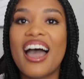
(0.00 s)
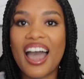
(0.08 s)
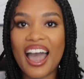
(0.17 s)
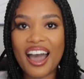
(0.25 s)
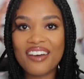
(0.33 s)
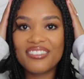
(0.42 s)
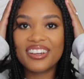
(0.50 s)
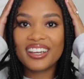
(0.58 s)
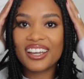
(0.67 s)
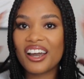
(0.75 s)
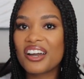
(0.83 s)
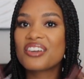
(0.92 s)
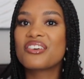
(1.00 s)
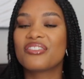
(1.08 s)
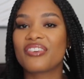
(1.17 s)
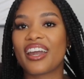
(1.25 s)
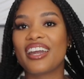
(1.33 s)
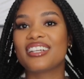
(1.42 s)
having a
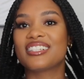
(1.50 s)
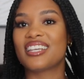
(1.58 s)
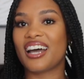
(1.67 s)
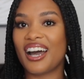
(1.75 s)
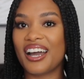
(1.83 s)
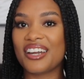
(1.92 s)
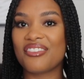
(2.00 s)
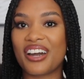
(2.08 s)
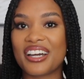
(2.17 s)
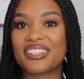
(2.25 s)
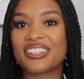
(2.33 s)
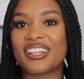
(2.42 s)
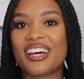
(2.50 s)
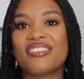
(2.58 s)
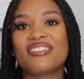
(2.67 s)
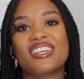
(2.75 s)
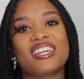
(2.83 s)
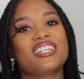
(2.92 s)
great time. I
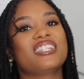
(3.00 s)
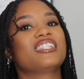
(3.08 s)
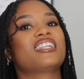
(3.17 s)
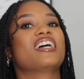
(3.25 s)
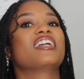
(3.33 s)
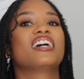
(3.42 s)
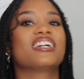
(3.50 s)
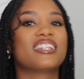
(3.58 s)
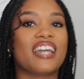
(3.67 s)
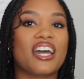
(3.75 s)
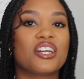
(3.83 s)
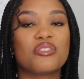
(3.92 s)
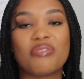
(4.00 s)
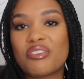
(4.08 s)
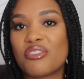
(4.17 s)
love these. And again, my